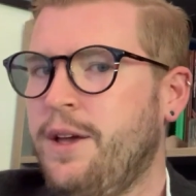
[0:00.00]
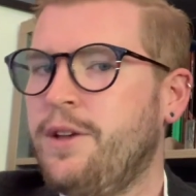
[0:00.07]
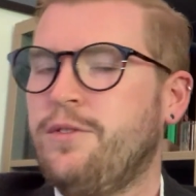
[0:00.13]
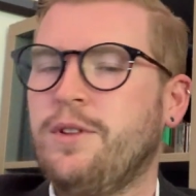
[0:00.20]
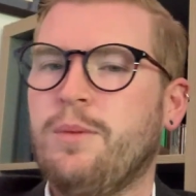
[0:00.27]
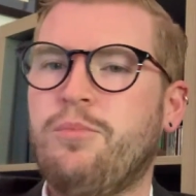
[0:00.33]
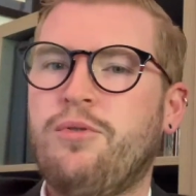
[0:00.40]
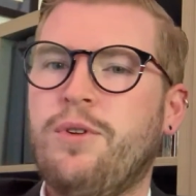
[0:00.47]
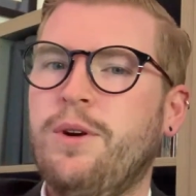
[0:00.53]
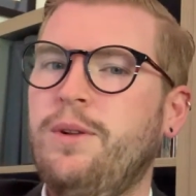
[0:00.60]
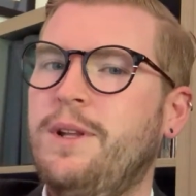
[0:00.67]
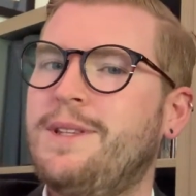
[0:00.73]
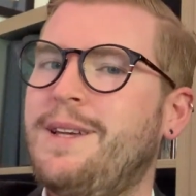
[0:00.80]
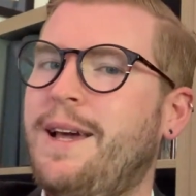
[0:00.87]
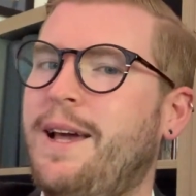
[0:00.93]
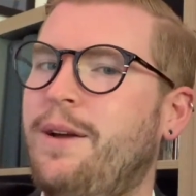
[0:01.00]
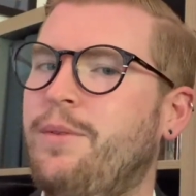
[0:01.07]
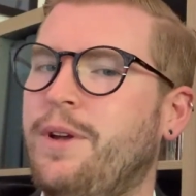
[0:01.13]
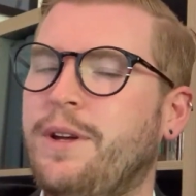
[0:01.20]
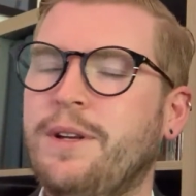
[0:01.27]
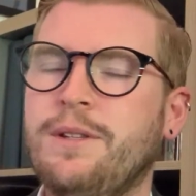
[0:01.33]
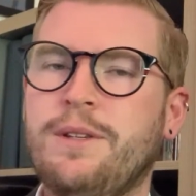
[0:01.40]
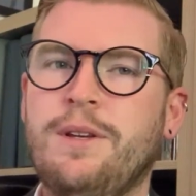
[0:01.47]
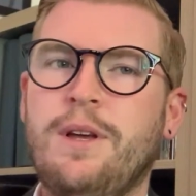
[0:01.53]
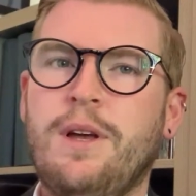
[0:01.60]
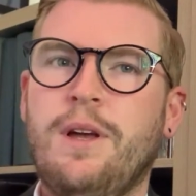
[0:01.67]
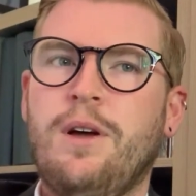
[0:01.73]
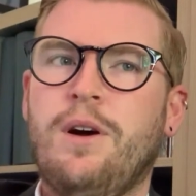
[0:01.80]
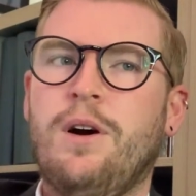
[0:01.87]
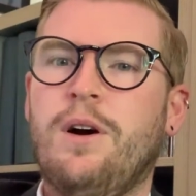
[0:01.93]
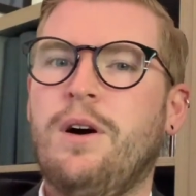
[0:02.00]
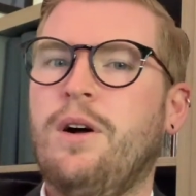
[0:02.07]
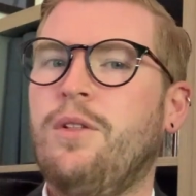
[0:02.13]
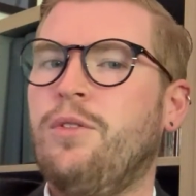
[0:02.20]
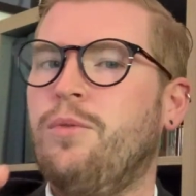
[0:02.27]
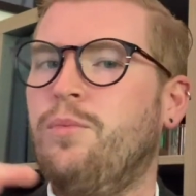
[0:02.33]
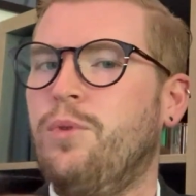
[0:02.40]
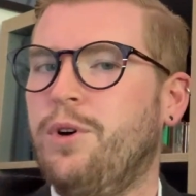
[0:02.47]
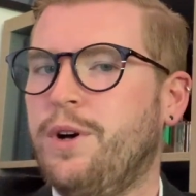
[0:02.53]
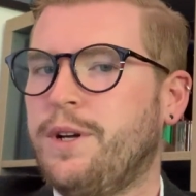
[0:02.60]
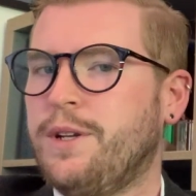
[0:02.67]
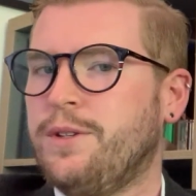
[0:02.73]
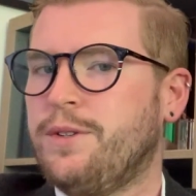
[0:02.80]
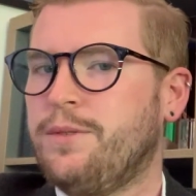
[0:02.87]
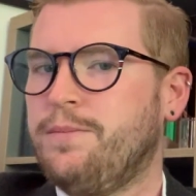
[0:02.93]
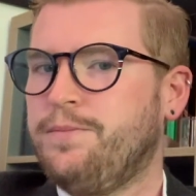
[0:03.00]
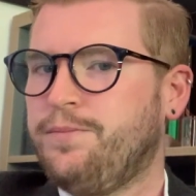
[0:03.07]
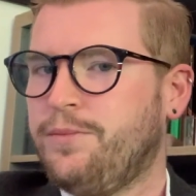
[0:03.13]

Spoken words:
So the proletariat are the workers.